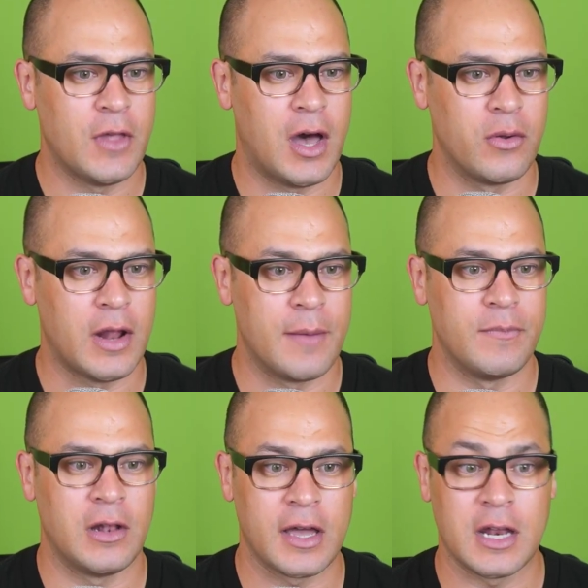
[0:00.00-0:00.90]
I would
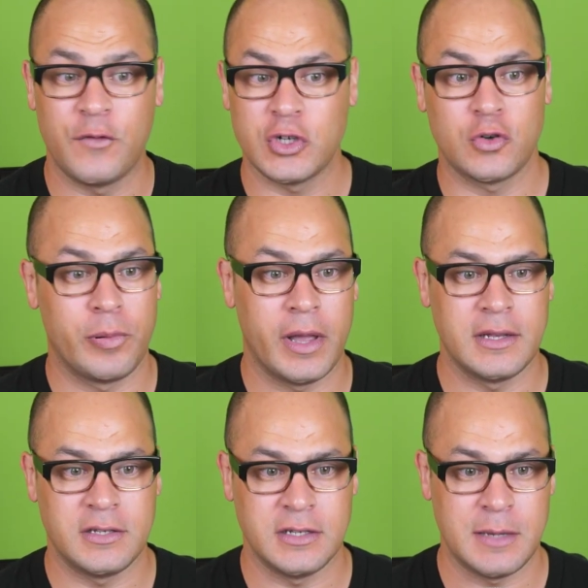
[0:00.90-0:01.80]
like an official reply
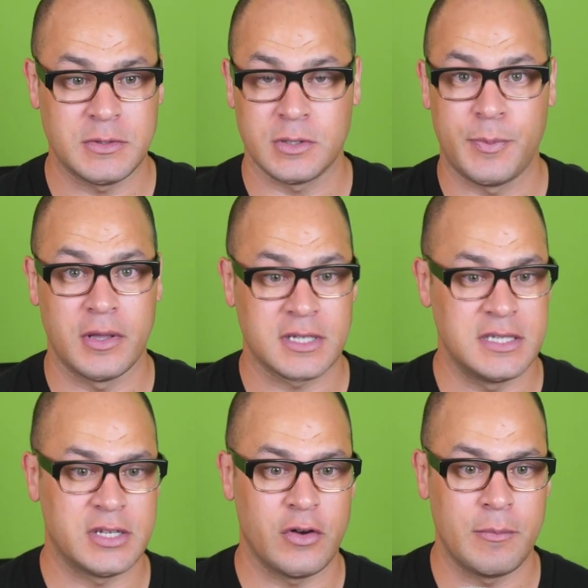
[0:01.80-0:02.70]
to your team's response
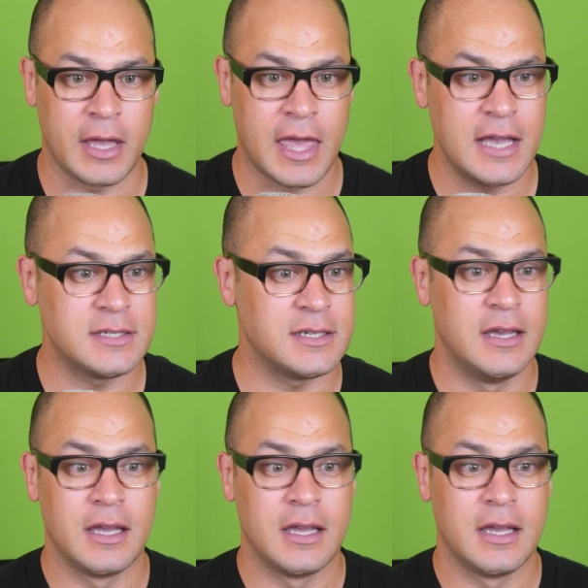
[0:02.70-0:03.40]
considering my case.